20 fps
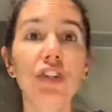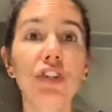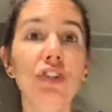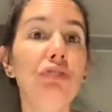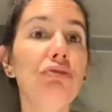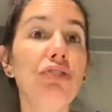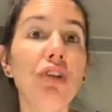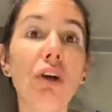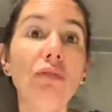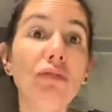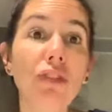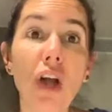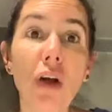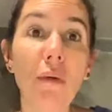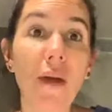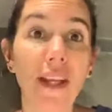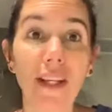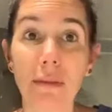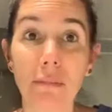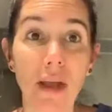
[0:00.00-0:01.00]
you don't
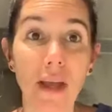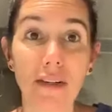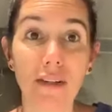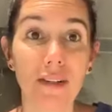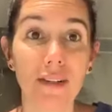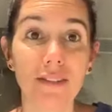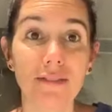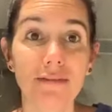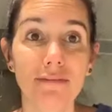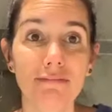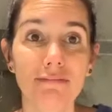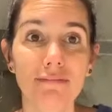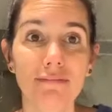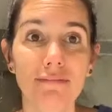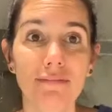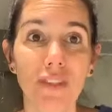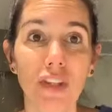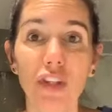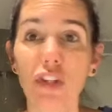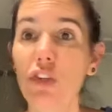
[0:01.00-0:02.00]
know any better.
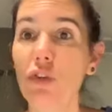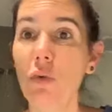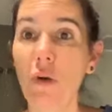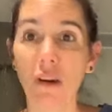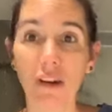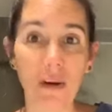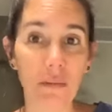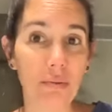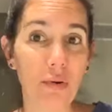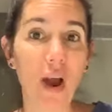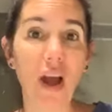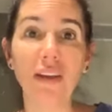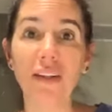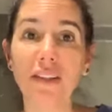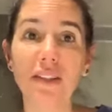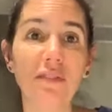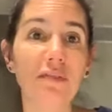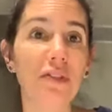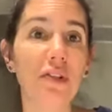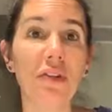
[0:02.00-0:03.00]
You are a
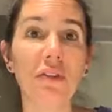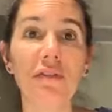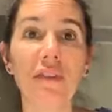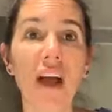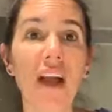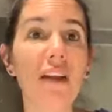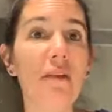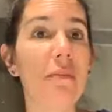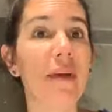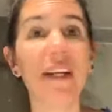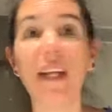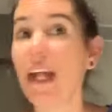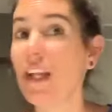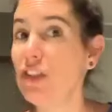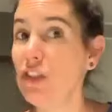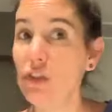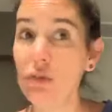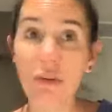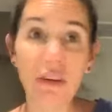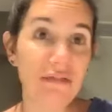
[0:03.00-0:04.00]
product of your environment
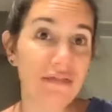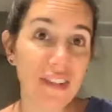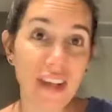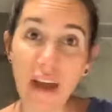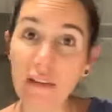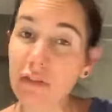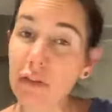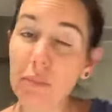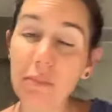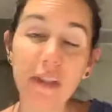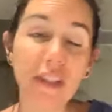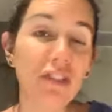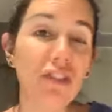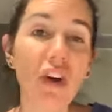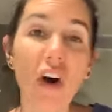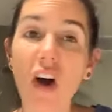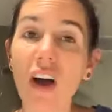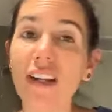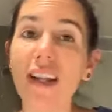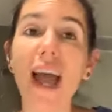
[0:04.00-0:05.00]
and you have never been
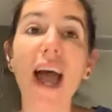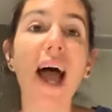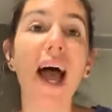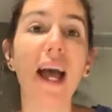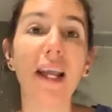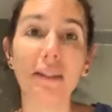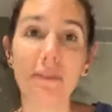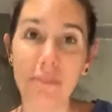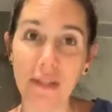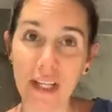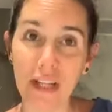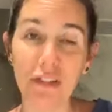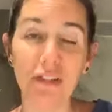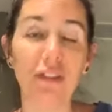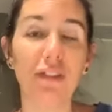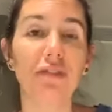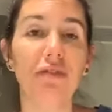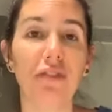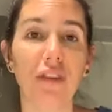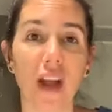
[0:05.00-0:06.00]
taught how to be a
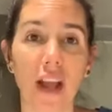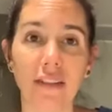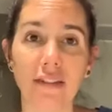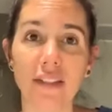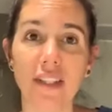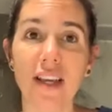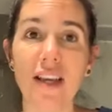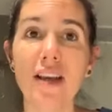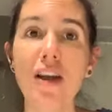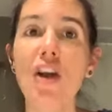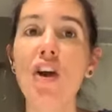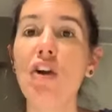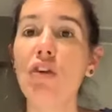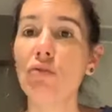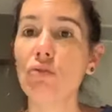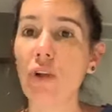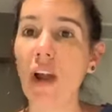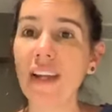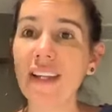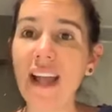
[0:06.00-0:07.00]
good friend.
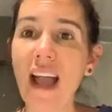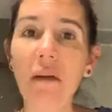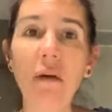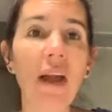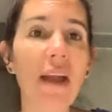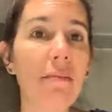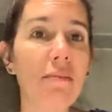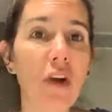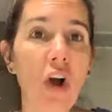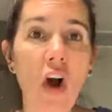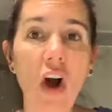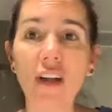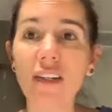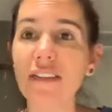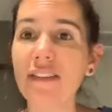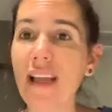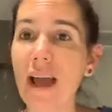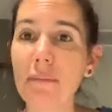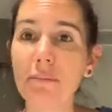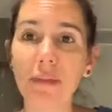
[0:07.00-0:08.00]
Right now, I am caught
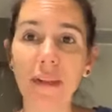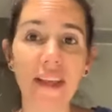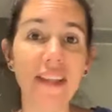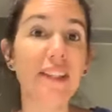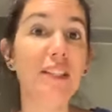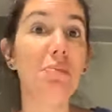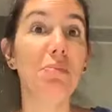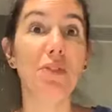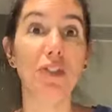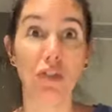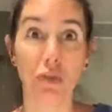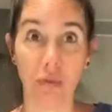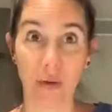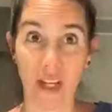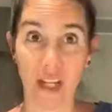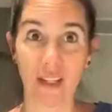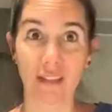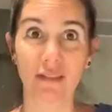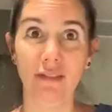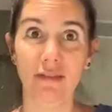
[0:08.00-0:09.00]
in that place
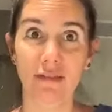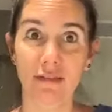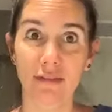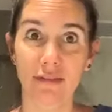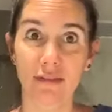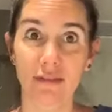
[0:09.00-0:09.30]
between,